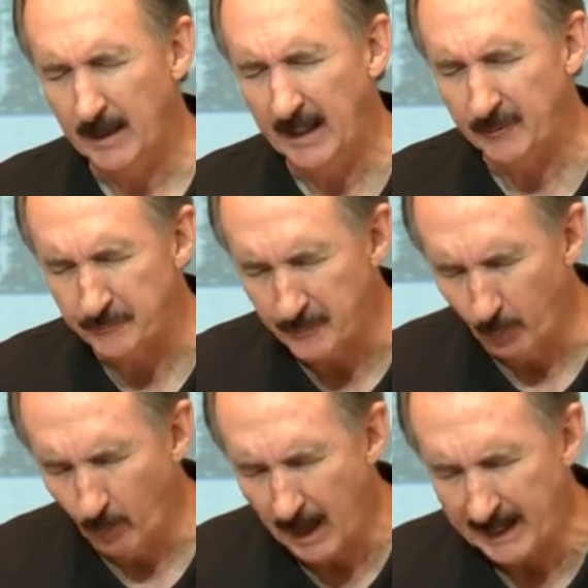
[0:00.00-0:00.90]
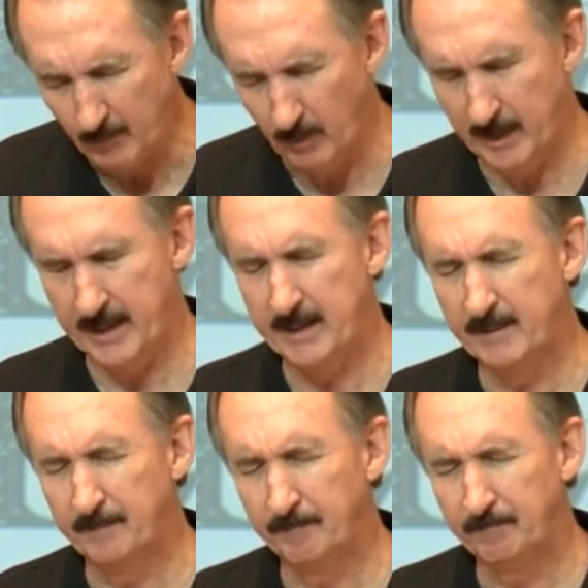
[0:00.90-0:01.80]
it's the right way.
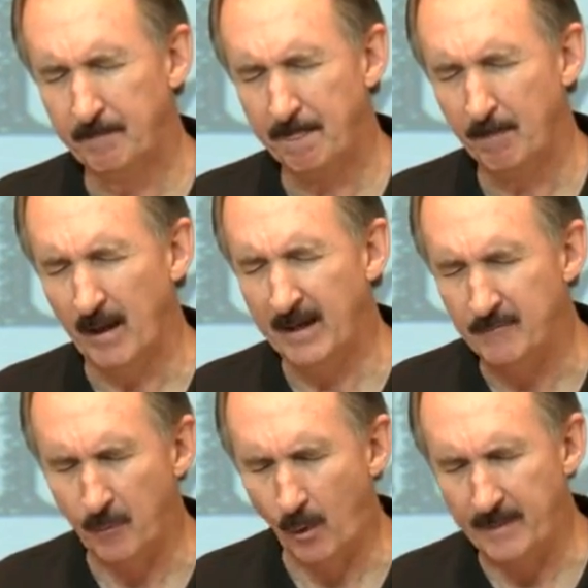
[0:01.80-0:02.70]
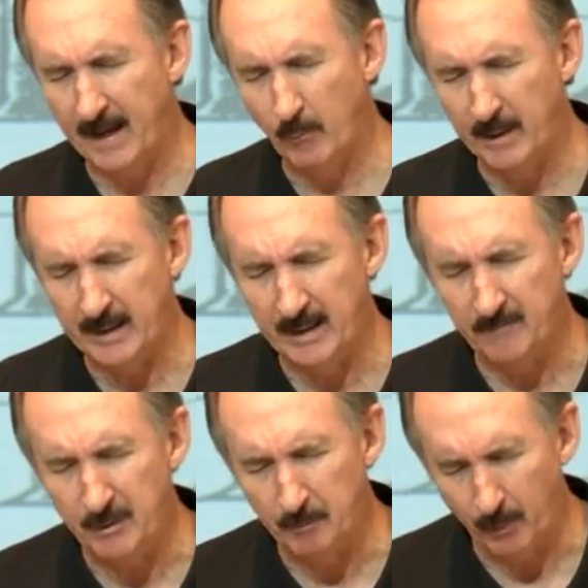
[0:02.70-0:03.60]
And for that, we give
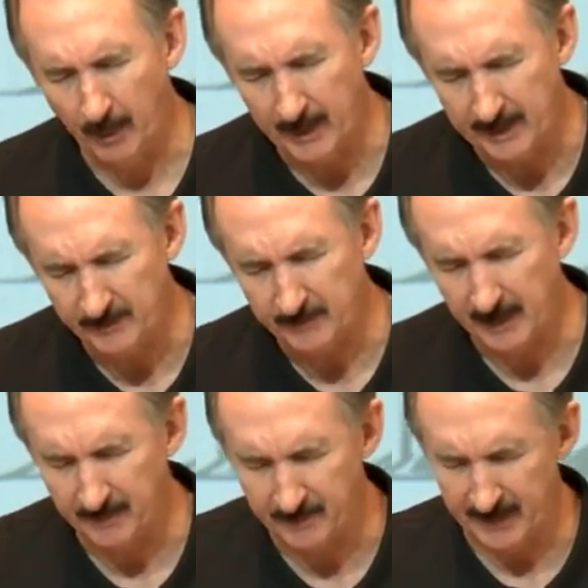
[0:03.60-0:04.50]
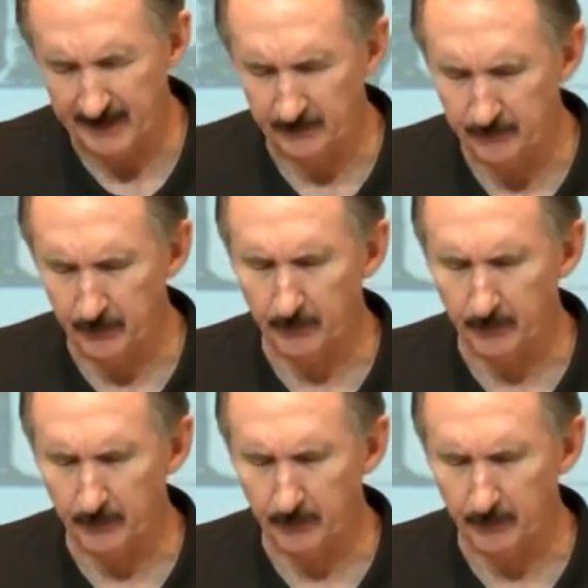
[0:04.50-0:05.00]
you praise and thanks through